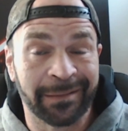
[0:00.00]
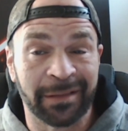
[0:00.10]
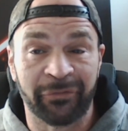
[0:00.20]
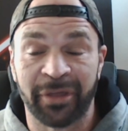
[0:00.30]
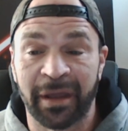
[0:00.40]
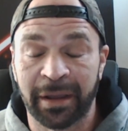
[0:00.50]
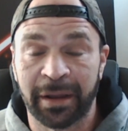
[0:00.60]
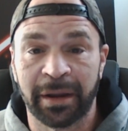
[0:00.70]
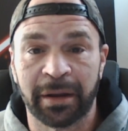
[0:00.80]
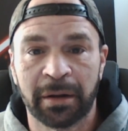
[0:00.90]
I left that
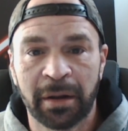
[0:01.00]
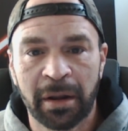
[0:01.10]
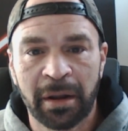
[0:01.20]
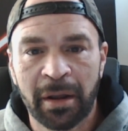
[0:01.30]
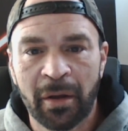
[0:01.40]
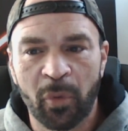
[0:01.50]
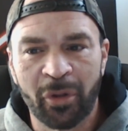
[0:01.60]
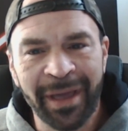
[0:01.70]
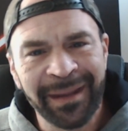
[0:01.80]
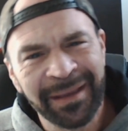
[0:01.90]
idiot. Well,
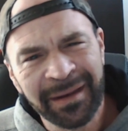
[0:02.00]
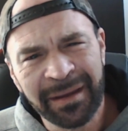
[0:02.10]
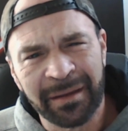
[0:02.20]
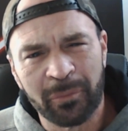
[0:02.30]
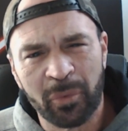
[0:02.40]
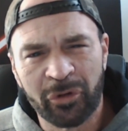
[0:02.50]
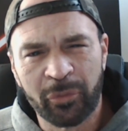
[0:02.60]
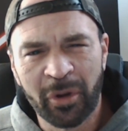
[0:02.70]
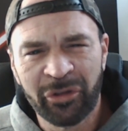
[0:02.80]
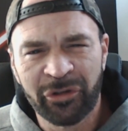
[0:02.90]
that idiot was
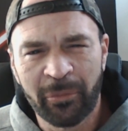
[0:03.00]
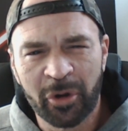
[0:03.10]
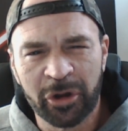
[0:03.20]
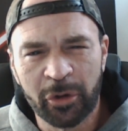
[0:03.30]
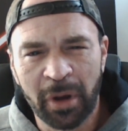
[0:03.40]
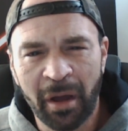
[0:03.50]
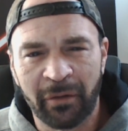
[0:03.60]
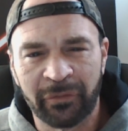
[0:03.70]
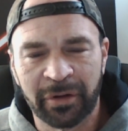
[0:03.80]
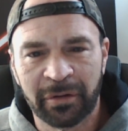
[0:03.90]
once someone you
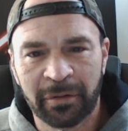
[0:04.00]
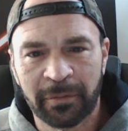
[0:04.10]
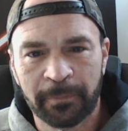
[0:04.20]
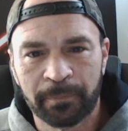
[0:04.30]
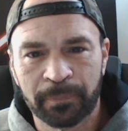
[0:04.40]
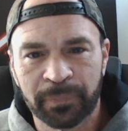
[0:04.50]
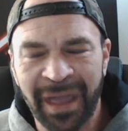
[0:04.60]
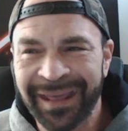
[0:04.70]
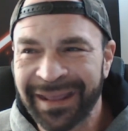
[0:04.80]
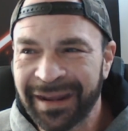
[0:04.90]
loved.
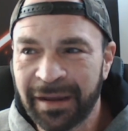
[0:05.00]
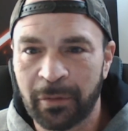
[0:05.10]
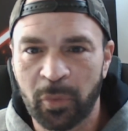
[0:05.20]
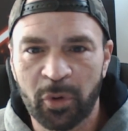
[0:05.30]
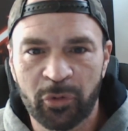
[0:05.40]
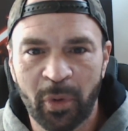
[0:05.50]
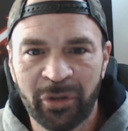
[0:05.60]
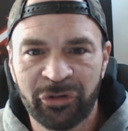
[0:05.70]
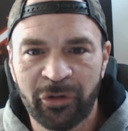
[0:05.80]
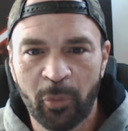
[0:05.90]
That idiot was
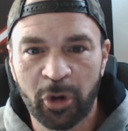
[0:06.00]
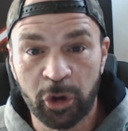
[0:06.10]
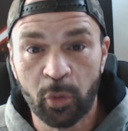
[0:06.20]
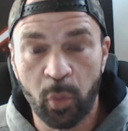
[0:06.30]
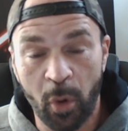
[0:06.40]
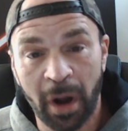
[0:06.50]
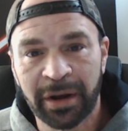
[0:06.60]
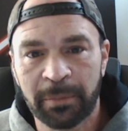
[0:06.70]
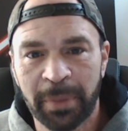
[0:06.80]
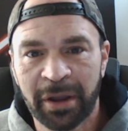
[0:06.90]
once someone you wanted
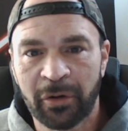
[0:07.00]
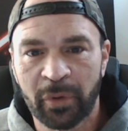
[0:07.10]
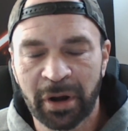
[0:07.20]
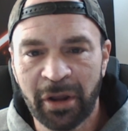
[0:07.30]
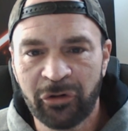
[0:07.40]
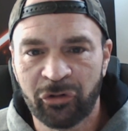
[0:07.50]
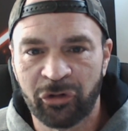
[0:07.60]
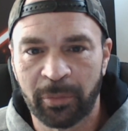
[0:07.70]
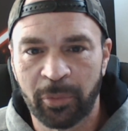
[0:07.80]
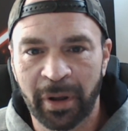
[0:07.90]
to be in a
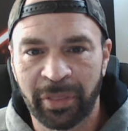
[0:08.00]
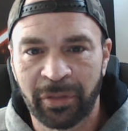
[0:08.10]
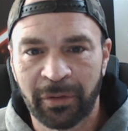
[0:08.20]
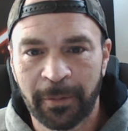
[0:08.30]
relationship with.